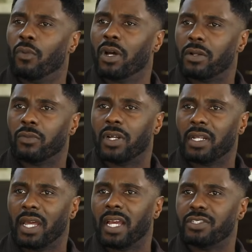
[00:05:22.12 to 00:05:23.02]
What
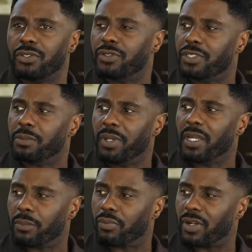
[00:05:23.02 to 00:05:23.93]
led you to
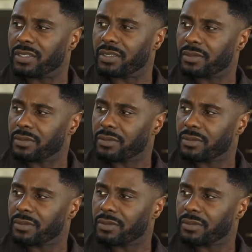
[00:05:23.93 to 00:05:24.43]
being present?